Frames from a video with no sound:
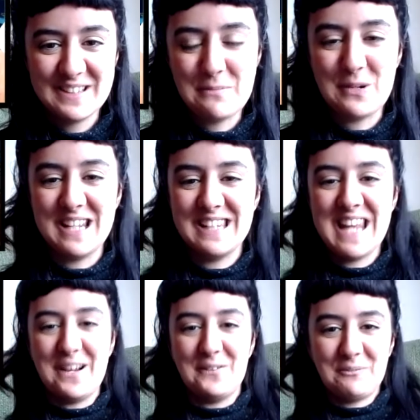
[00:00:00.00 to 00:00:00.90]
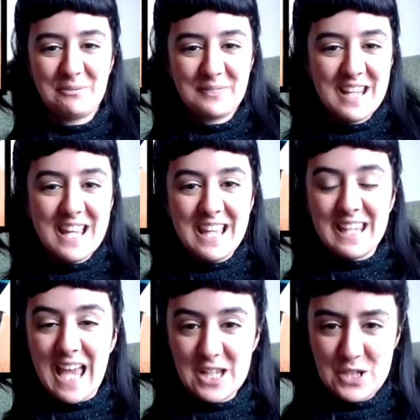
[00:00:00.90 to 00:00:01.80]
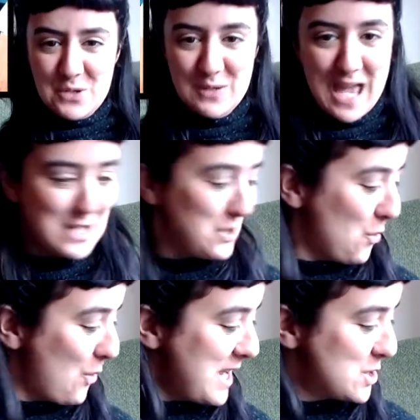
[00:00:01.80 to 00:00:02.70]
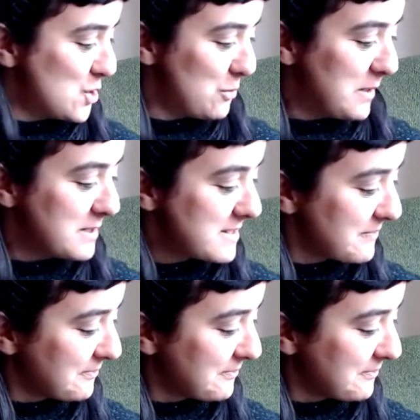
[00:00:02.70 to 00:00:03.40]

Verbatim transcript: Brilliant. Now, can you get your instrument